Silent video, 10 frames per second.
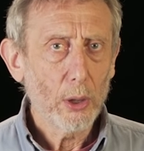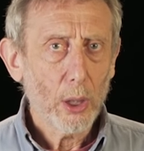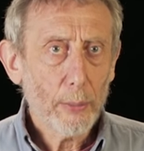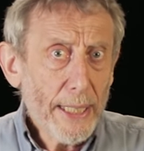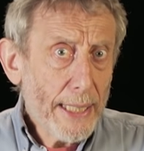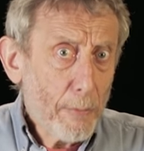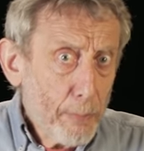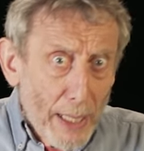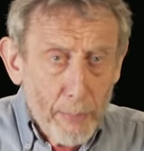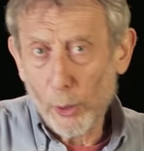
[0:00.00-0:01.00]
And we didn't have
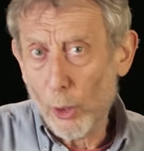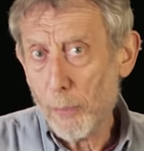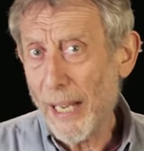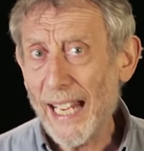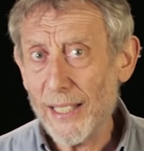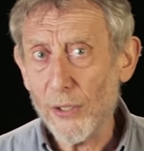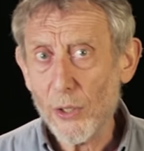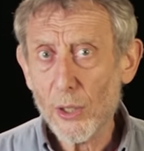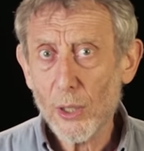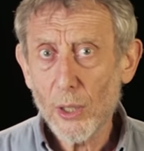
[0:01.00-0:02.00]
paper or
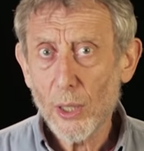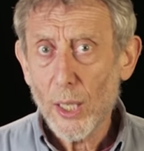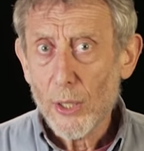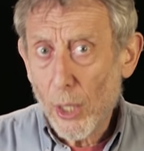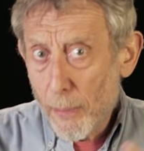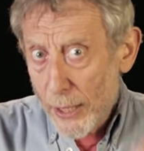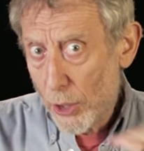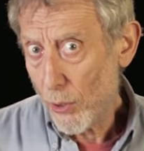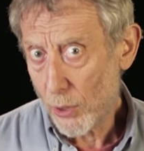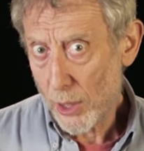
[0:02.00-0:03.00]
pens. So
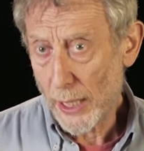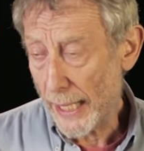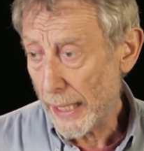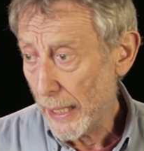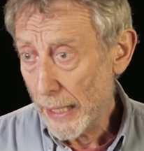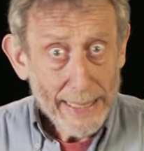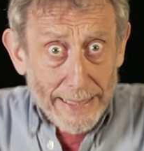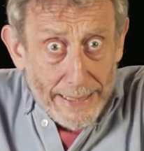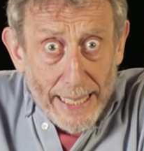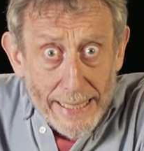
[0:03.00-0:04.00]
Miss used to say,
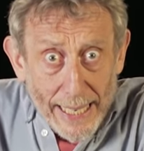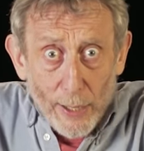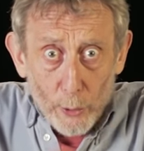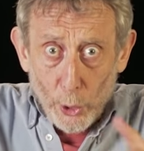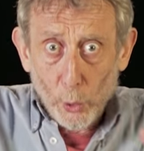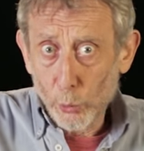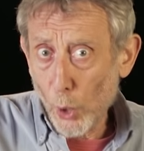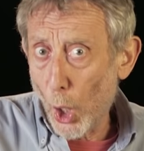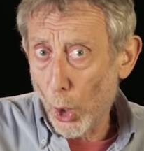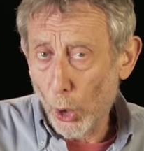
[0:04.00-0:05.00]
"Get out your
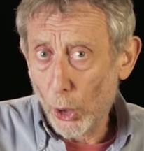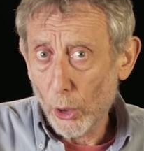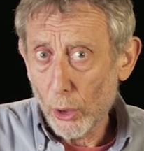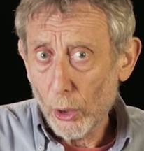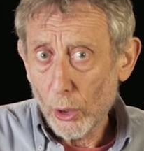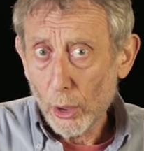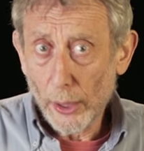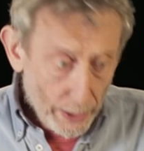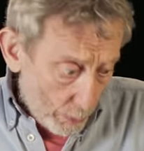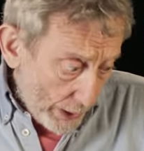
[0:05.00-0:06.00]
rock."
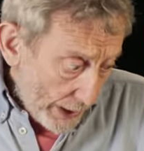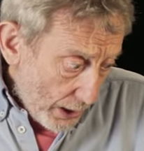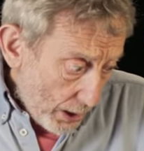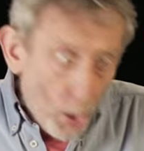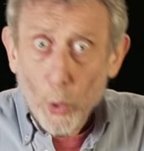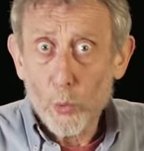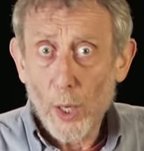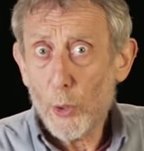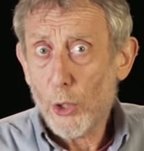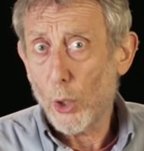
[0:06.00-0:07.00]
And then we
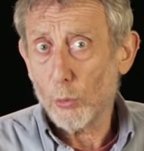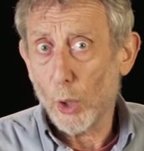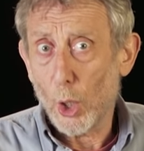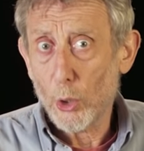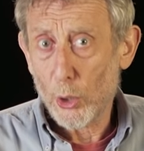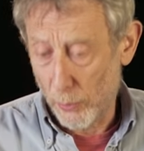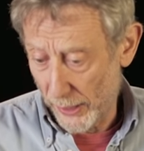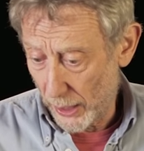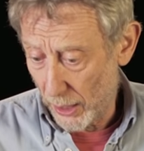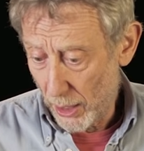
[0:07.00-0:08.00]
wrote on rocks
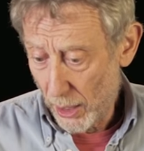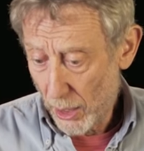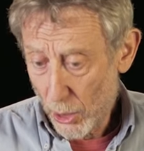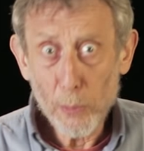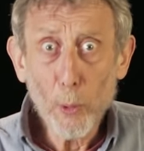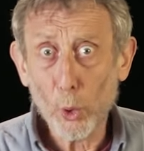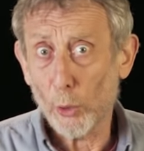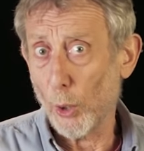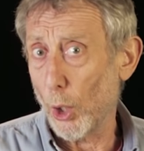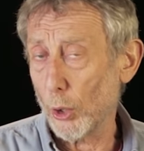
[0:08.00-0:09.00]
with a
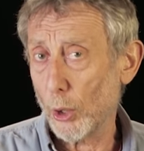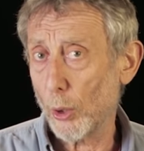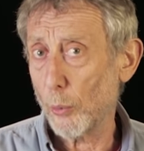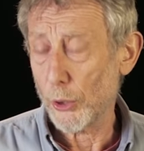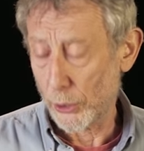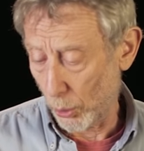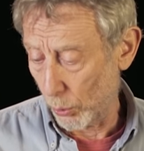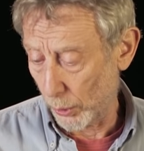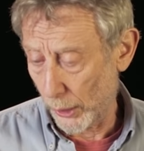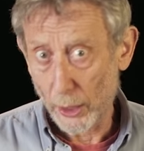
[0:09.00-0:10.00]
smaller rock, or what's
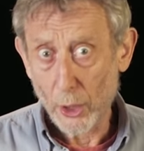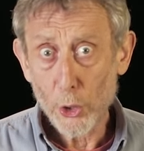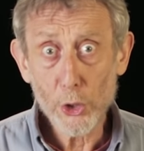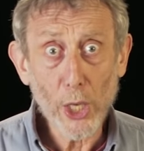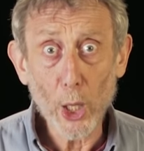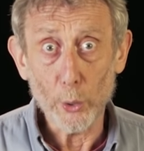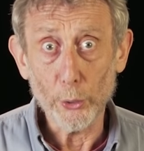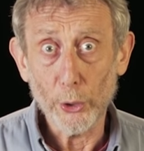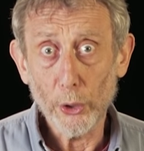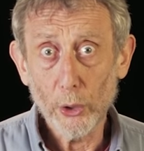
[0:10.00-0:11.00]
called a
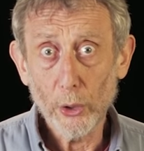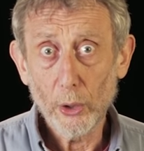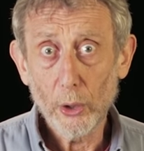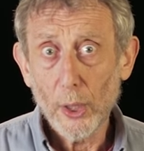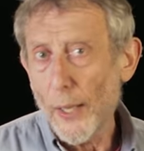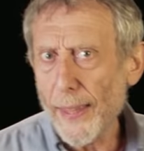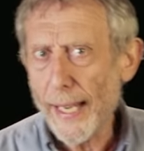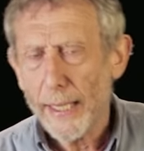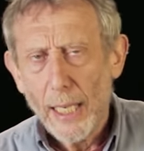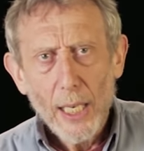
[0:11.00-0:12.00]
stone.
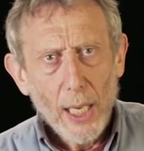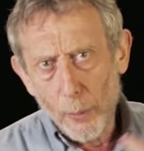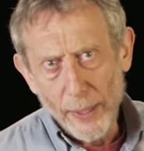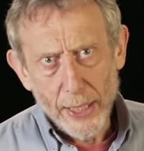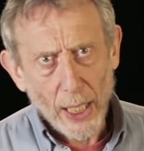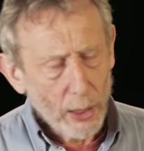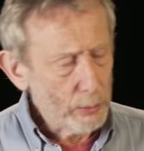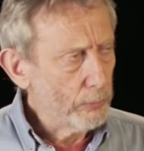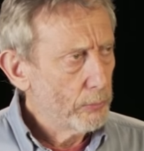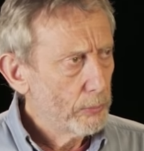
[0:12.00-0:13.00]
Then I went
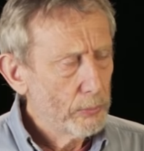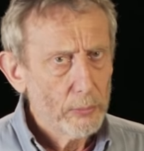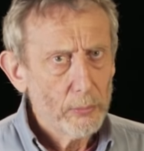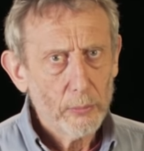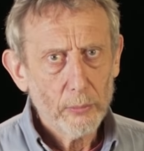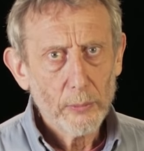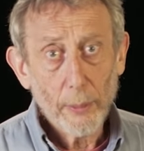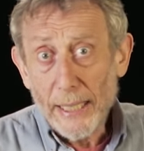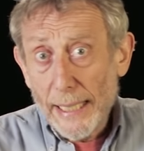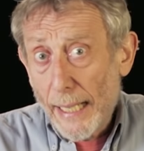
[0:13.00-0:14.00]
home.
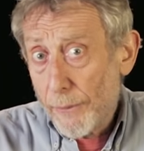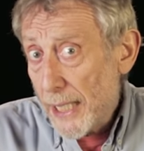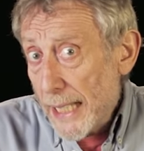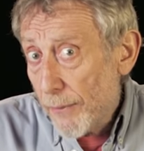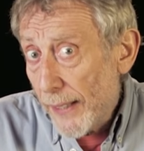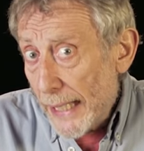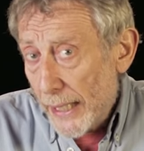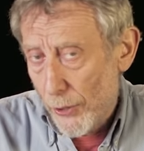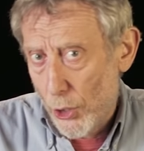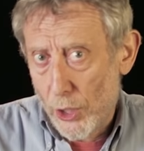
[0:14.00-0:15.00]
And we didn't have TV
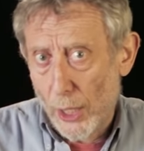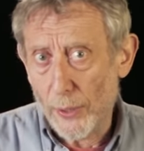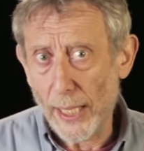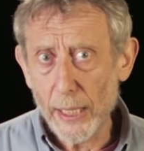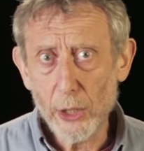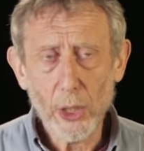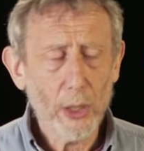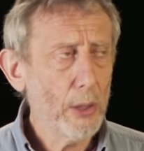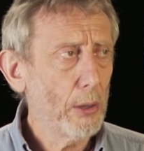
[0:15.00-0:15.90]
in the Stone Age.